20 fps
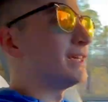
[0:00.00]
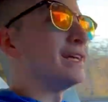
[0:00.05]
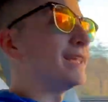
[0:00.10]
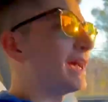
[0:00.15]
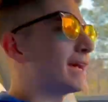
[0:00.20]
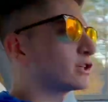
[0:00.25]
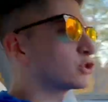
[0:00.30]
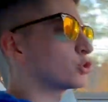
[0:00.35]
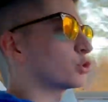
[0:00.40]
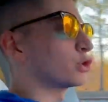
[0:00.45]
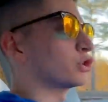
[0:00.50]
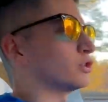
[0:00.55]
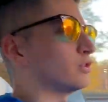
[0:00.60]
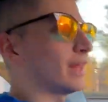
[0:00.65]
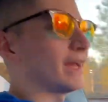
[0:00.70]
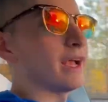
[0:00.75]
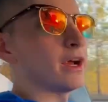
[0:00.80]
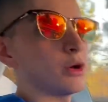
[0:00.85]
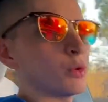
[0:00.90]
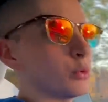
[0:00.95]
an extra
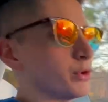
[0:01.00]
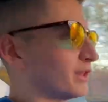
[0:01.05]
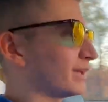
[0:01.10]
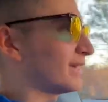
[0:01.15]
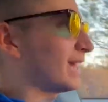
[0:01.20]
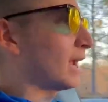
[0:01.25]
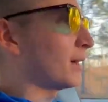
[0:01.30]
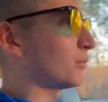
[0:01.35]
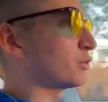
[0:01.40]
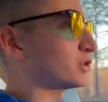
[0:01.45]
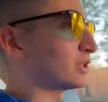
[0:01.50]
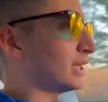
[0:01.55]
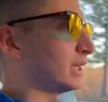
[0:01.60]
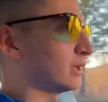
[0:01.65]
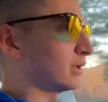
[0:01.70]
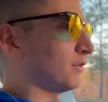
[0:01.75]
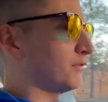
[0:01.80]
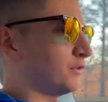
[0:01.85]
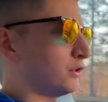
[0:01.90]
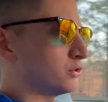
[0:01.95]
glare where the camera's getting
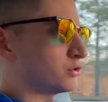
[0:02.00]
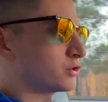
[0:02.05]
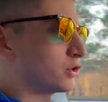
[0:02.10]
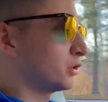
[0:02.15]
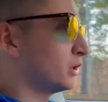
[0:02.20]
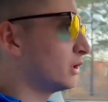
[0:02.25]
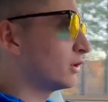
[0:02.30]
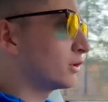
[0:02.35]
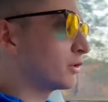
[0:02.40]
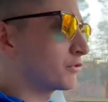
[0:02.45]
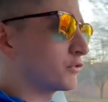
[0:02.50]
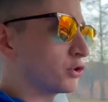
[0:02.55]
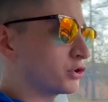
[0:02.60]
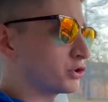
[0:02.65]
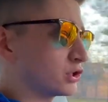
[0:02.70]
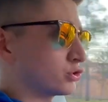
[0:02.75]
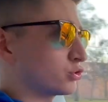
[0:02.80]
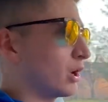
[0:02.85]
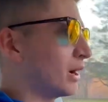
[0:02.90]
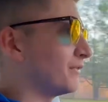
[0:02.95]
confused. So here, of course,
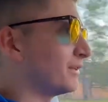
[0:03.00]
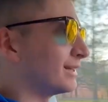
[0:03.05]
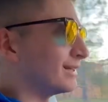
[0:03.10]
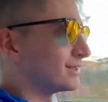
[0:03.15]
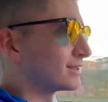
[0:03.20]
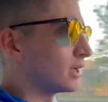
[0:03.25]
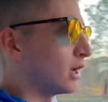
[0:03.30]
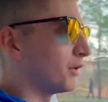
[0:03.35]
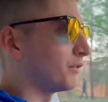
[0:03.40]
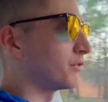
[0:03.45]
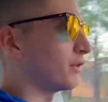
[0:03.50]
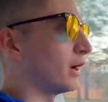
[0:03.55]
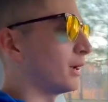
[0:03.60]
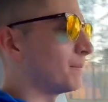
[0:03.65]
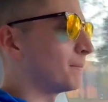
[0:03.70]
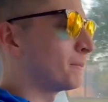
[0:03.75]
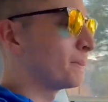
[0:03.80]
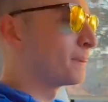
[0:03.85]
it's driving itself, right?